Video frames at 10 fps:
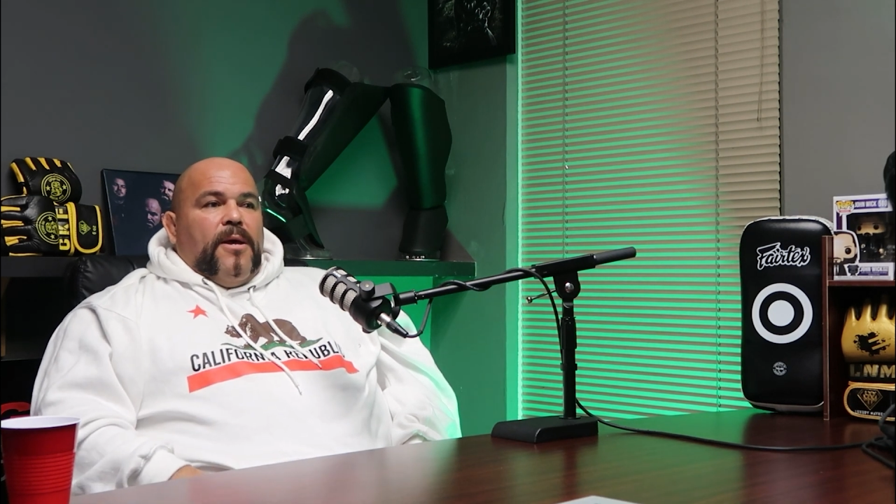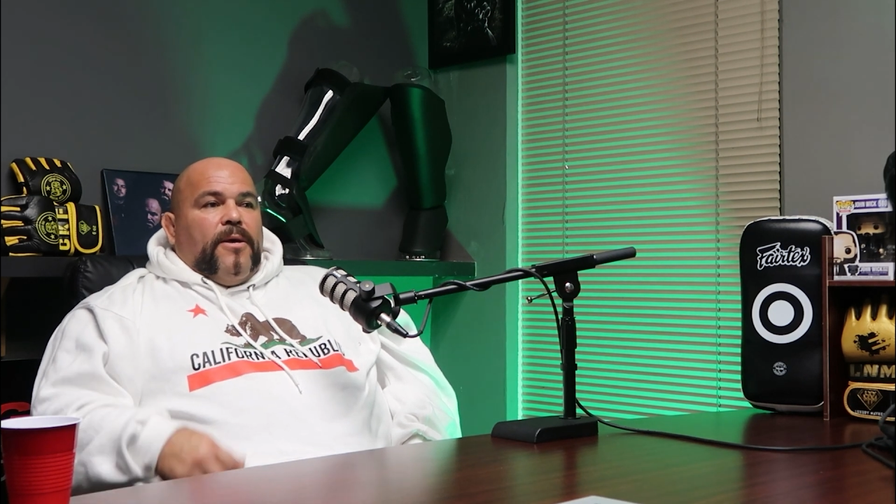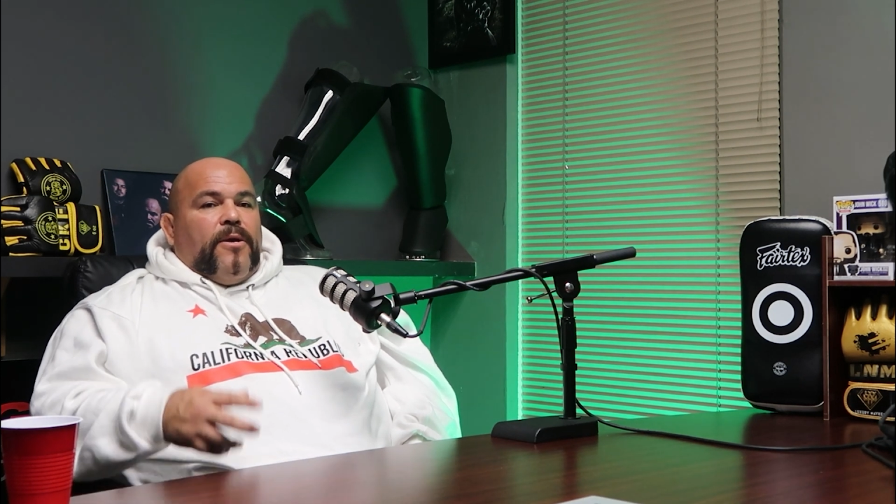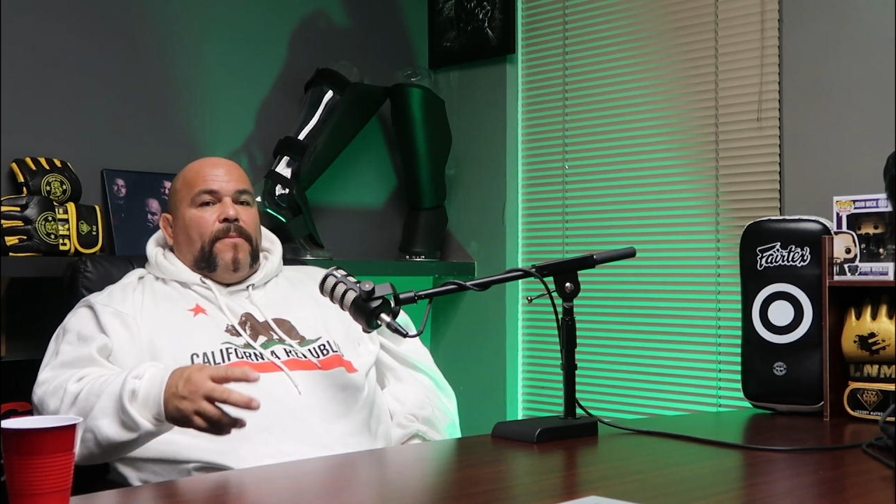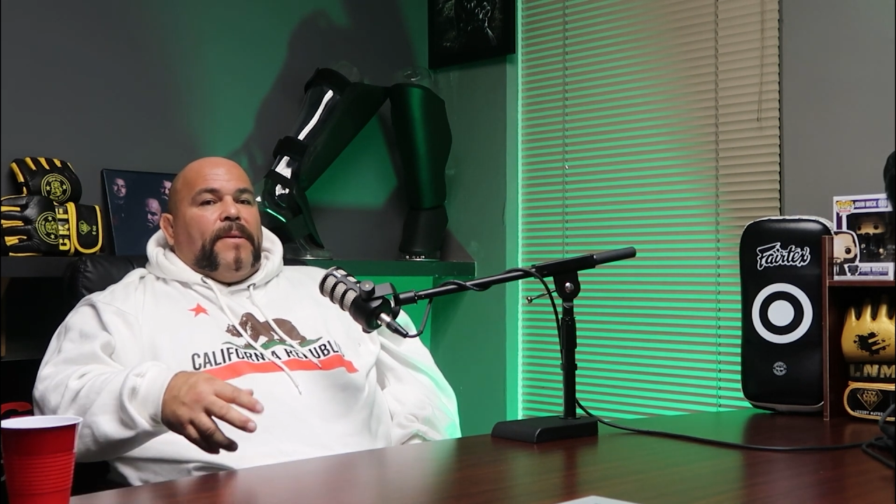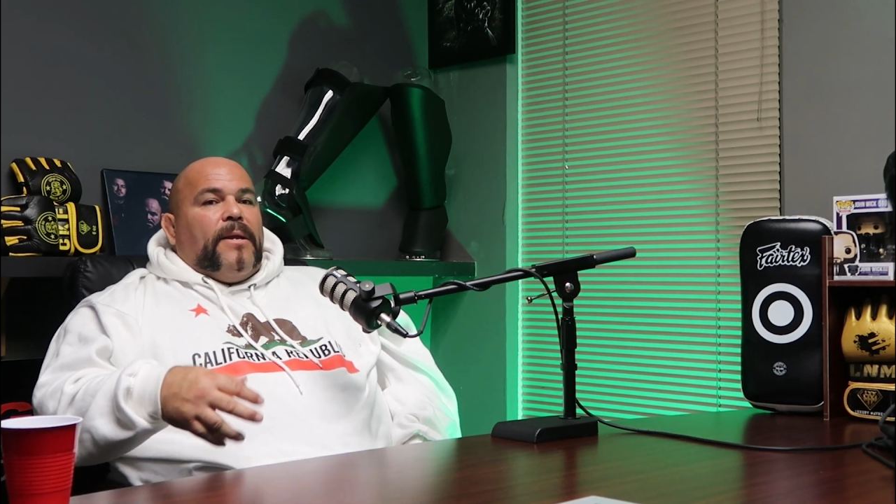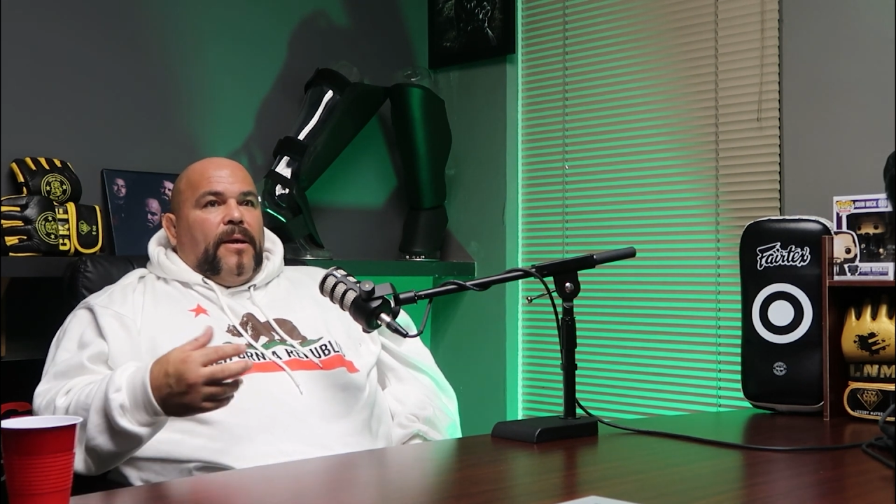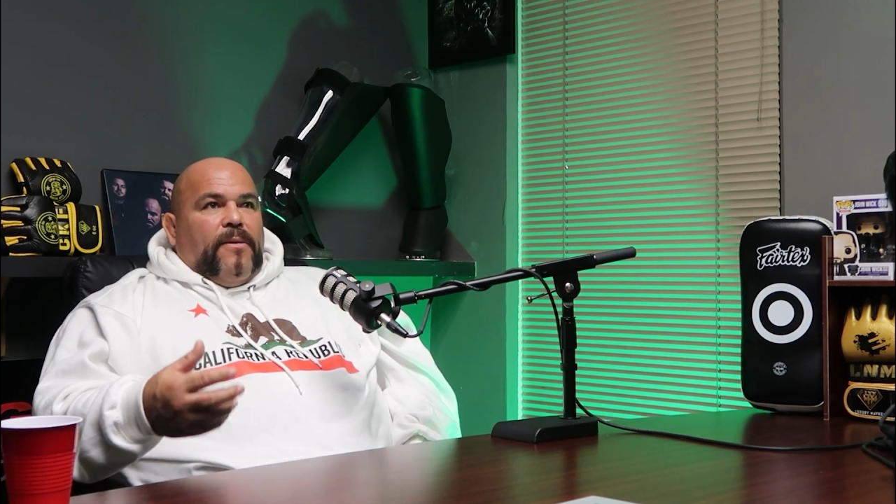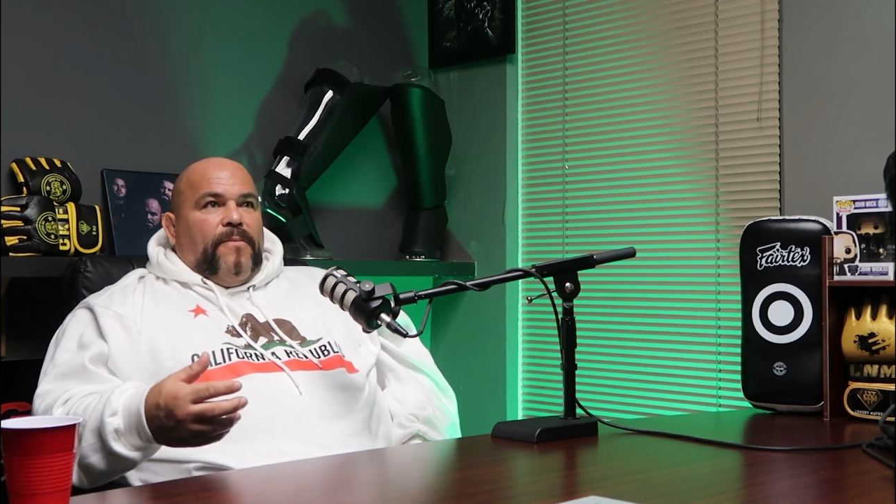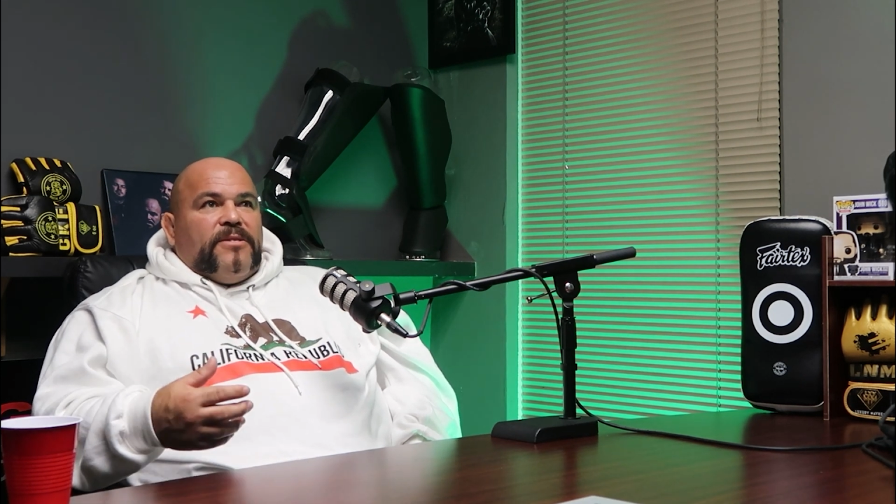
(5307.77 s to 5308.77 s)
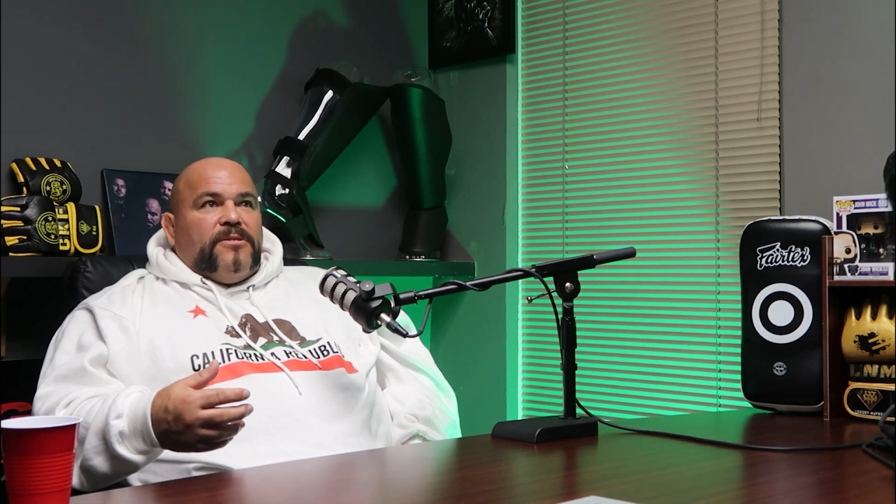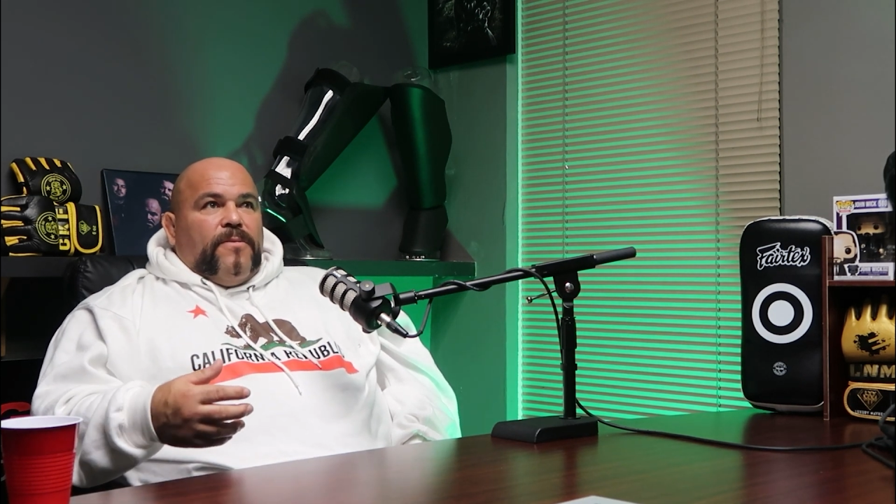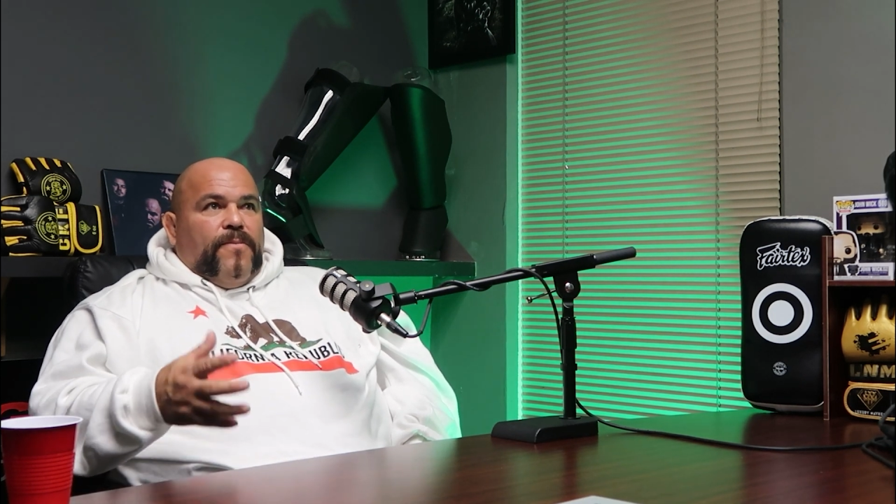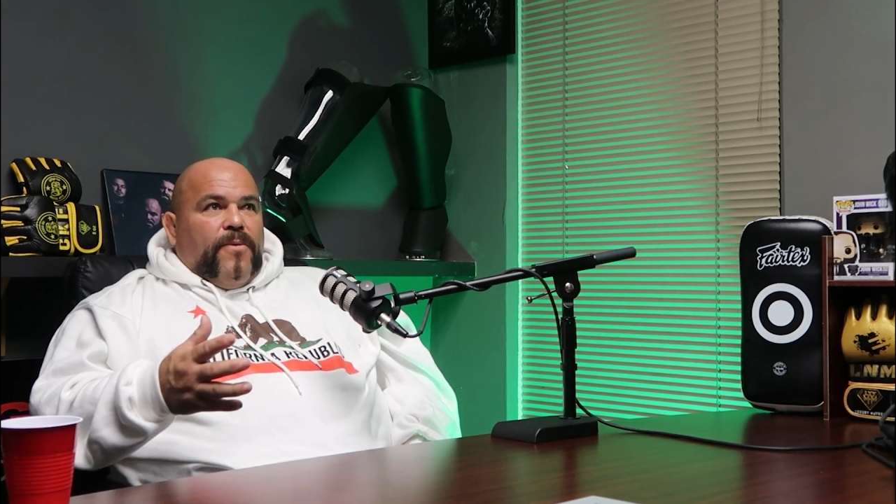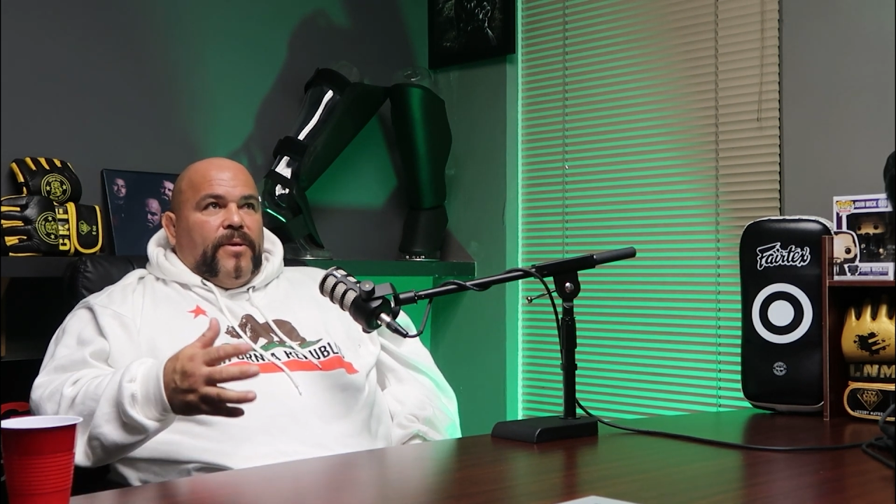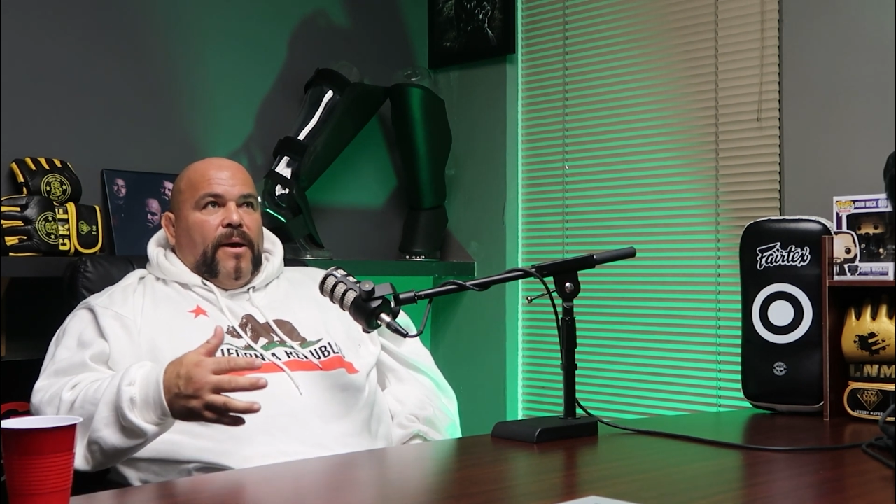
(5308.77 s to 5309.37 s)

You know what I mean? And the reason for